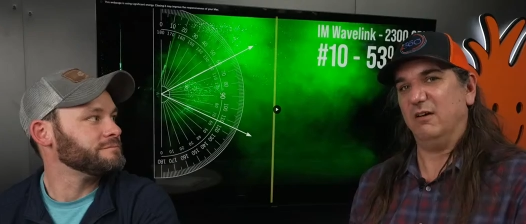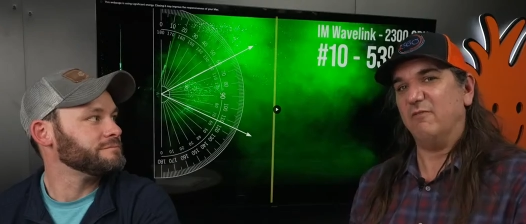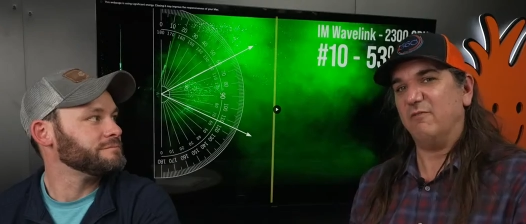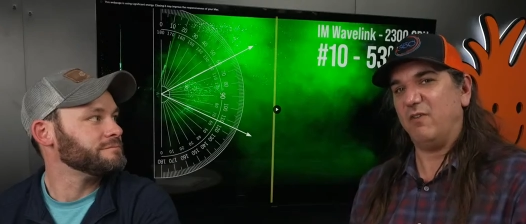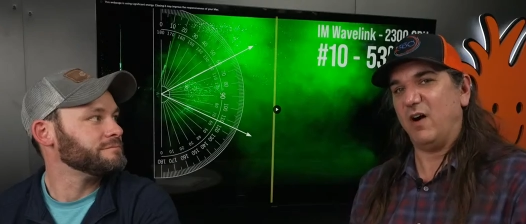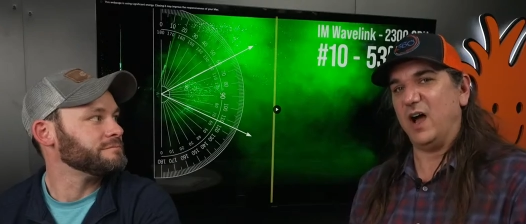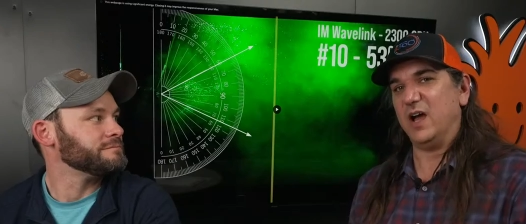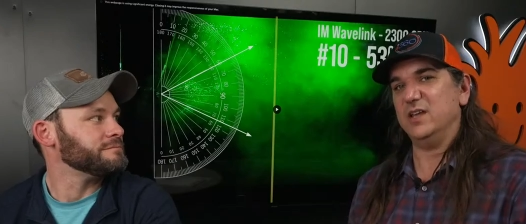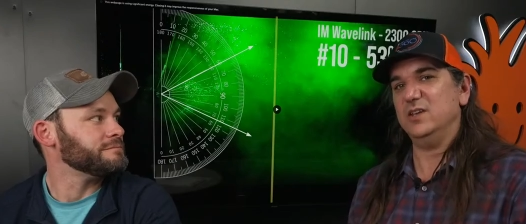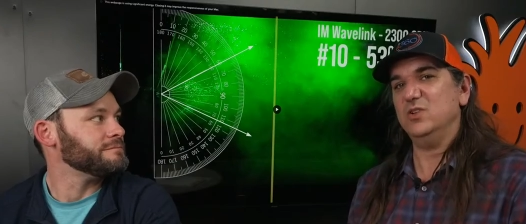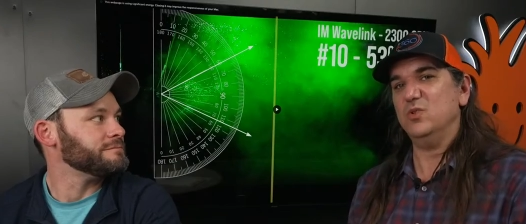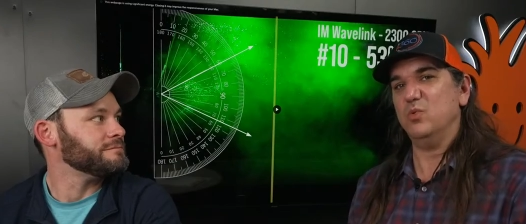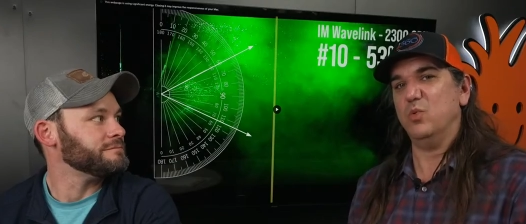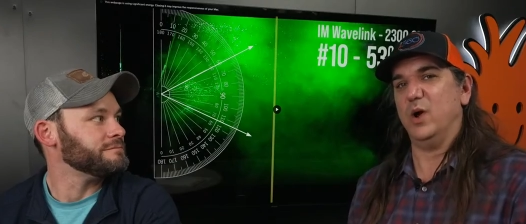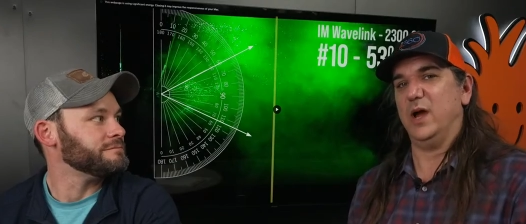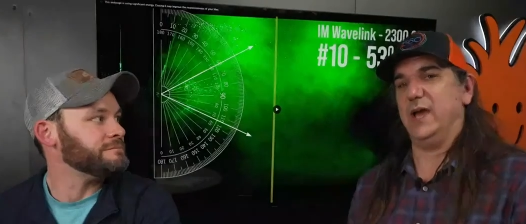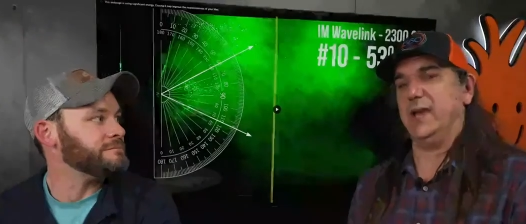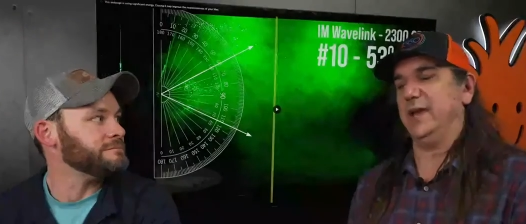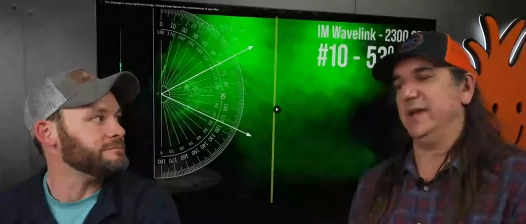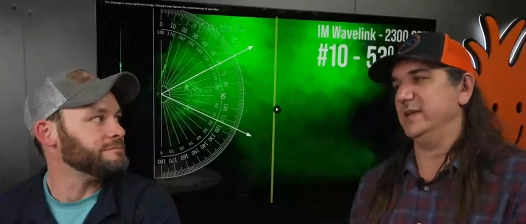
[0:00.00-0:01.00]
Speaker 1: find a
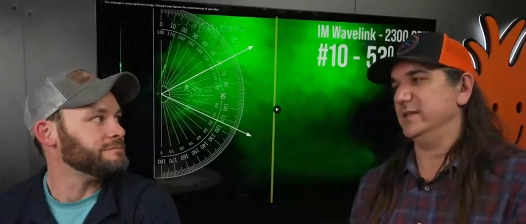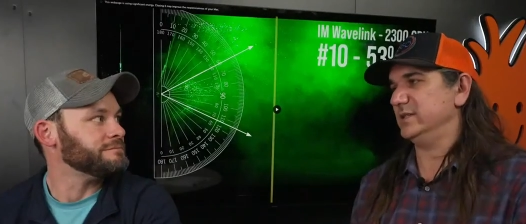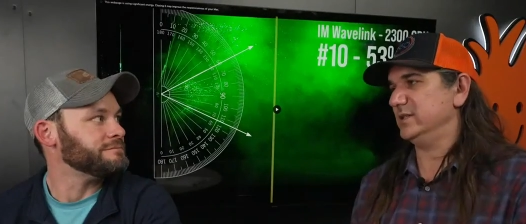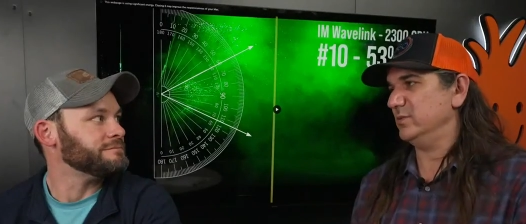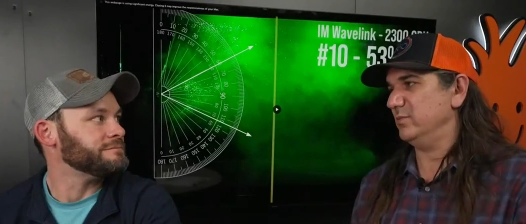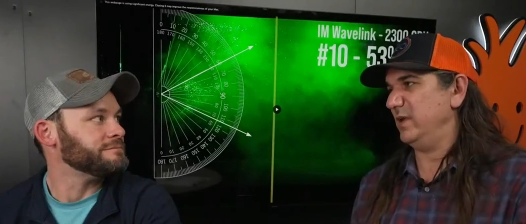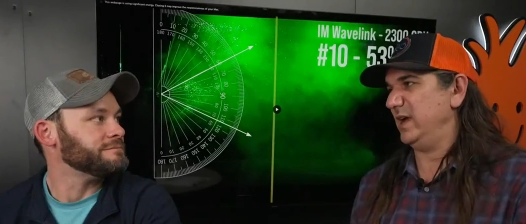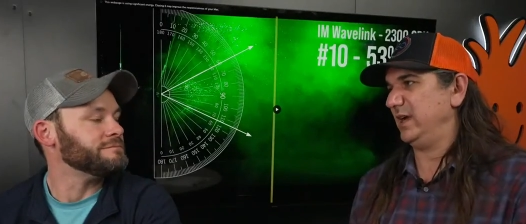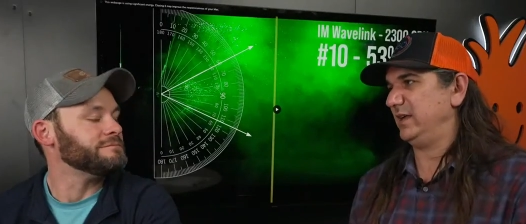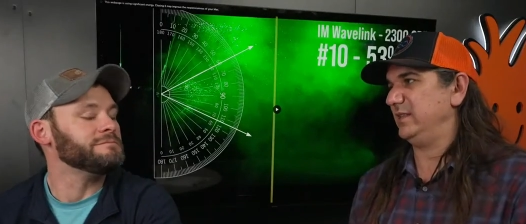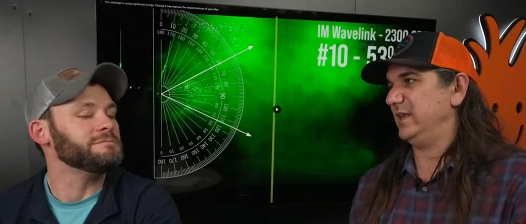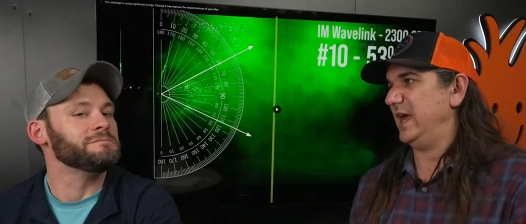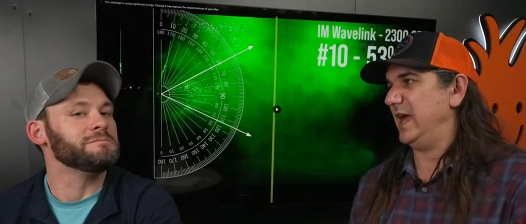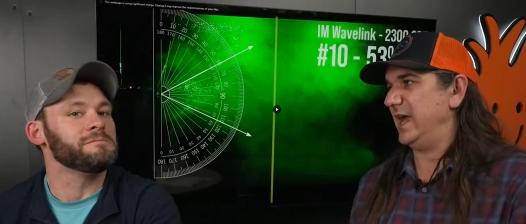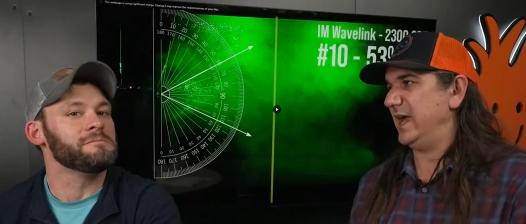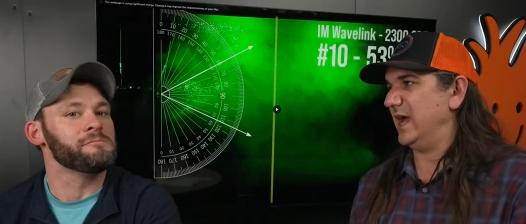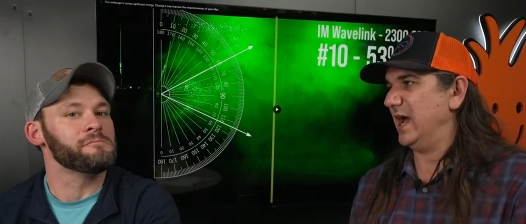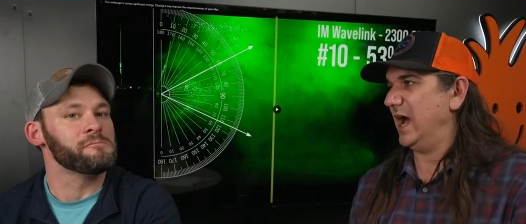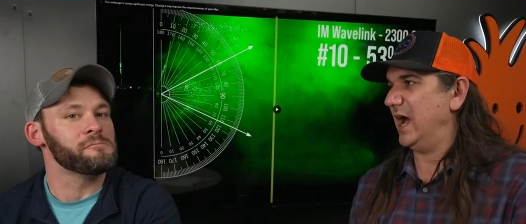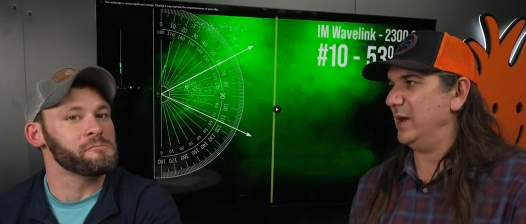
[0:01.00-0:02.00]
way to make the
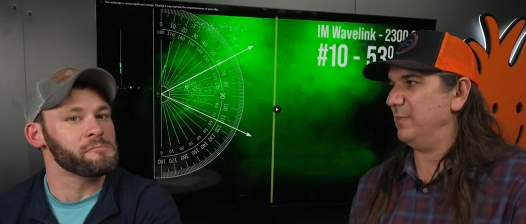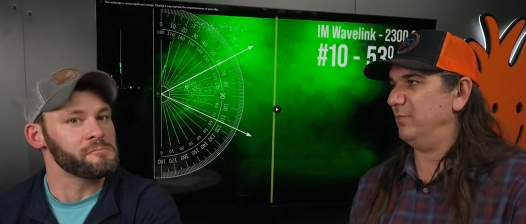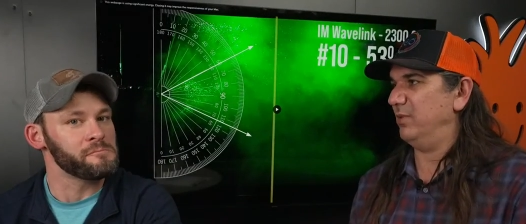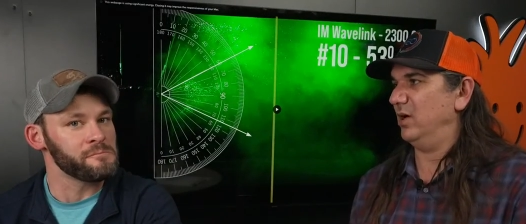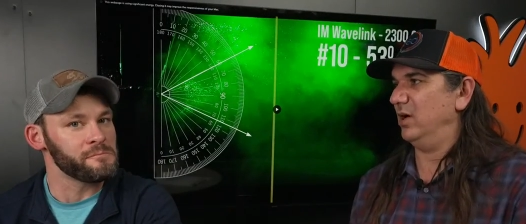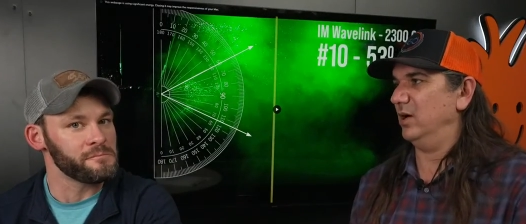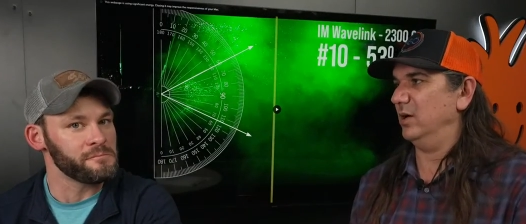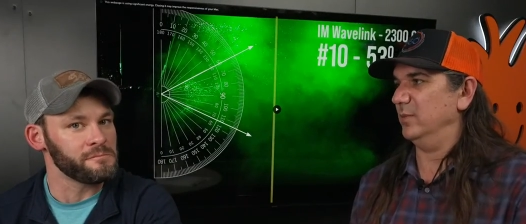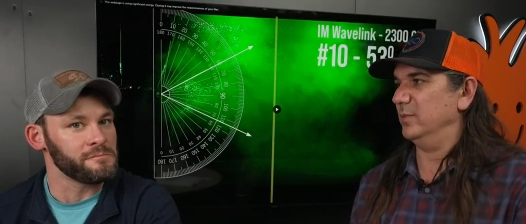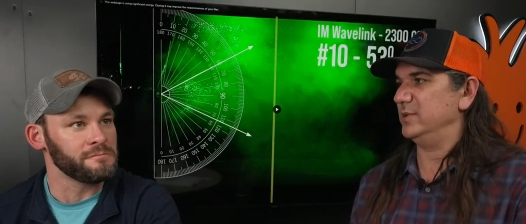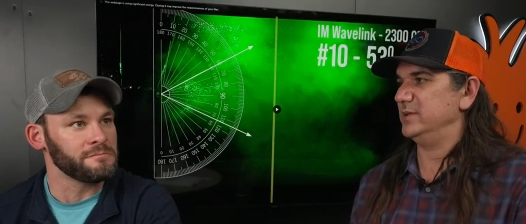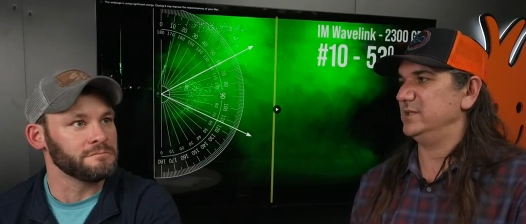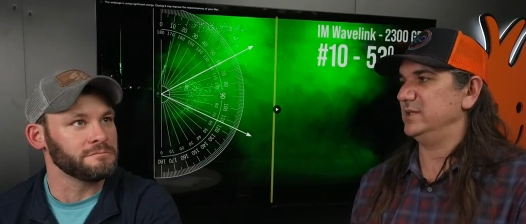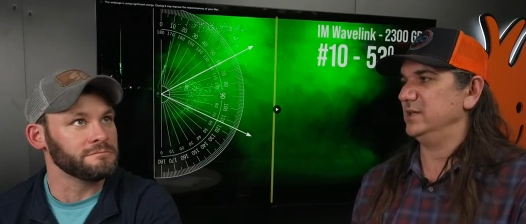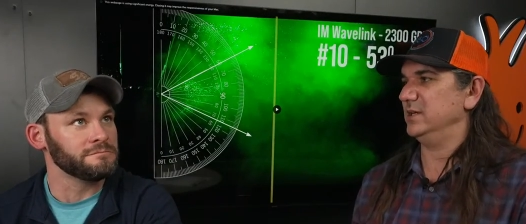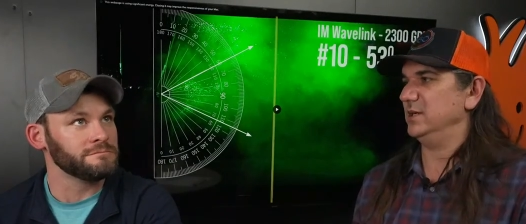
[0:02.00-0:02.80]
AI pumps